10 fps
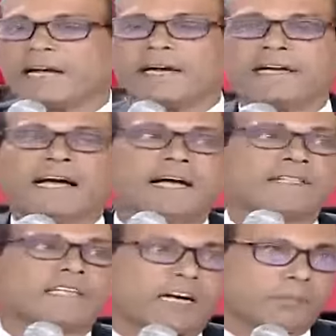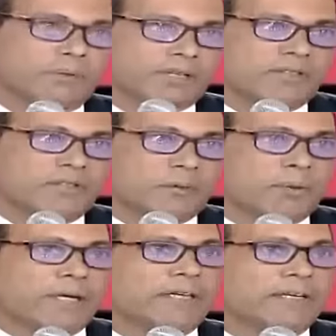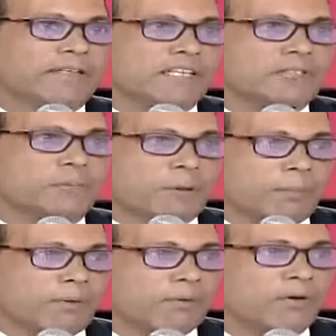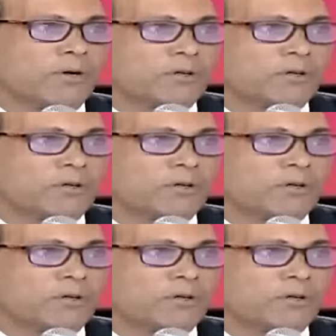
India has helped us to bring these people